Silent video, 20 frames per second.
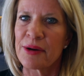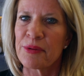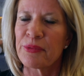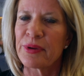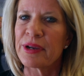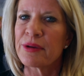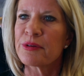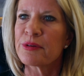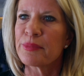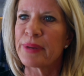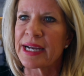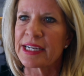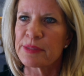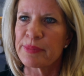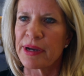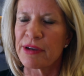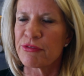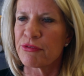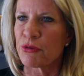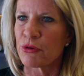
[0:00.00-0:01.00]
We were
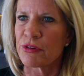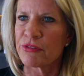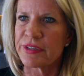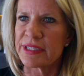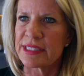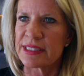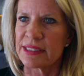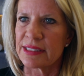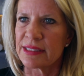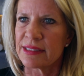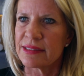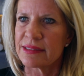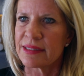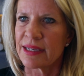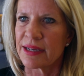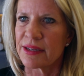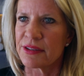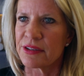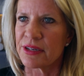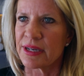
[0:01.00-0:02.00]
backed by 4 VCs
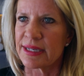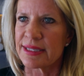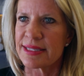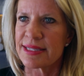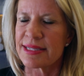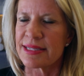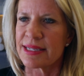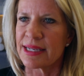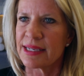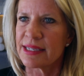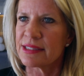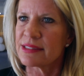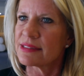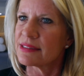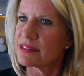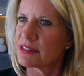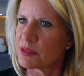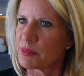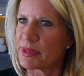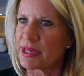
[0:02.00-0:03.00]
out of the United States
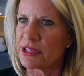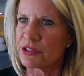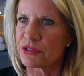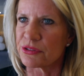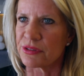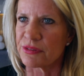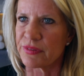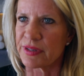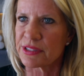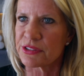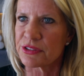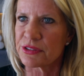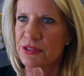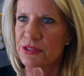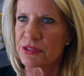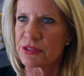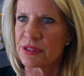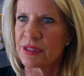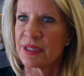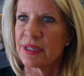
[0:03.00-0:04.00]
and some angel
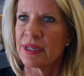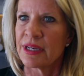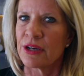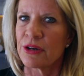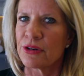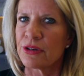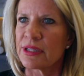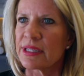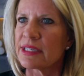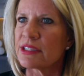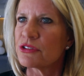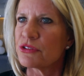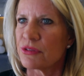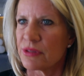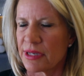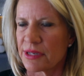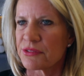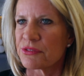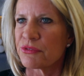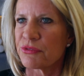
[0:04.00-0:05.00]
investors early in
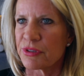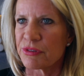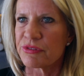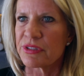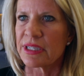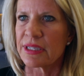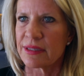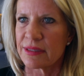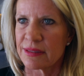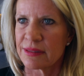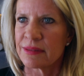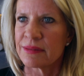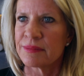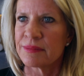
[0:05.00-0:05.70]
2015.